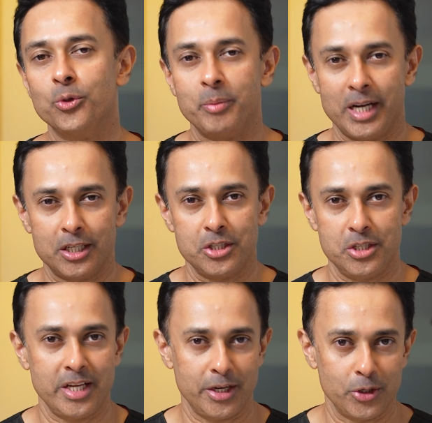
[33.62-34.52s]
who practices
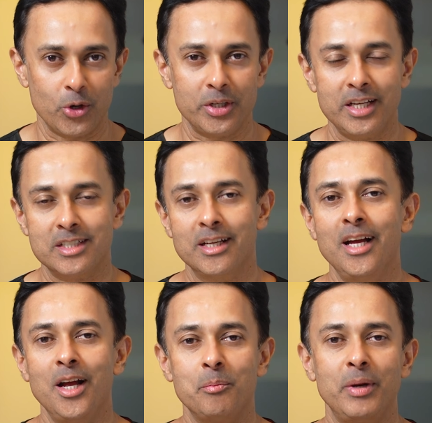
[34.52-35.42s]
endodontics,
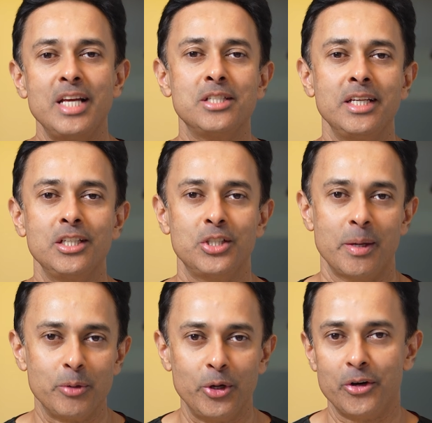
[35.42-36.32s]
placing
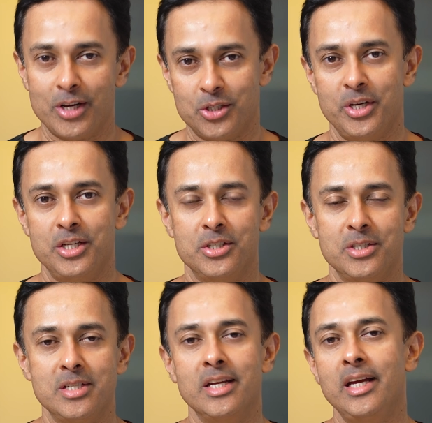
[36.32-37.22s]
temporary
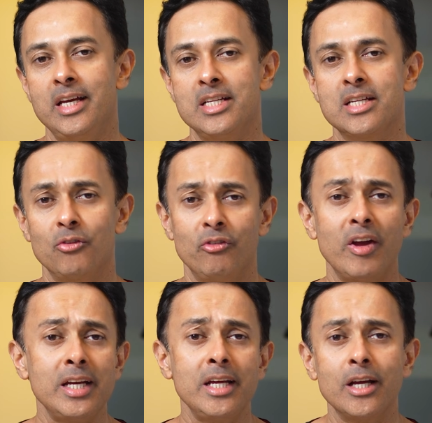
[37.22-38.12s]
restorations is a
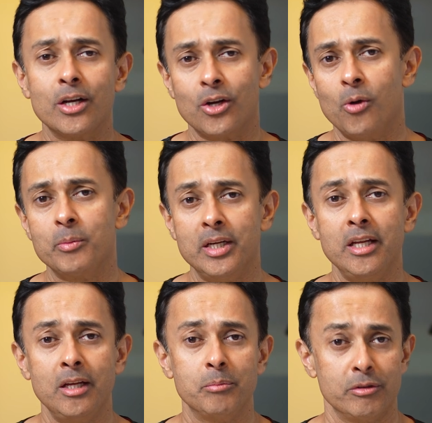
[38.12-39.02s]
very
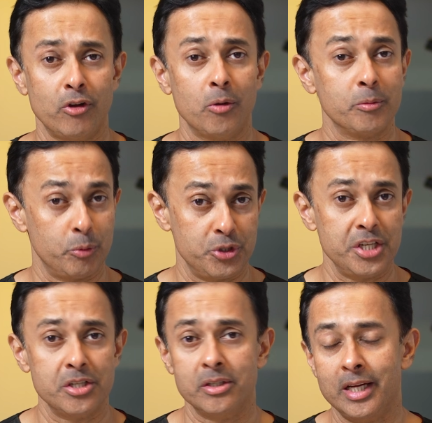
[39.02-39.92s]
commonly performed
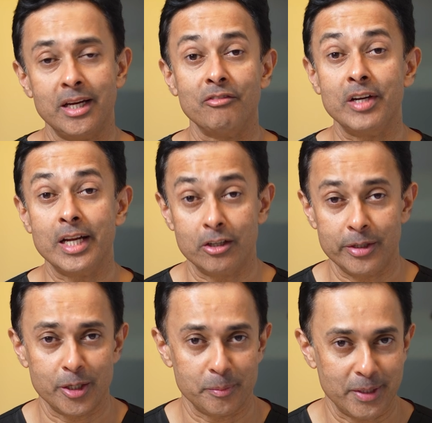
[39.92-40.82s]
procedure in everyday
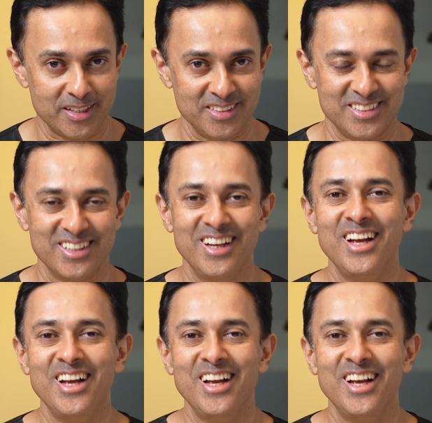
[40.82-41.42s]
clinical practice.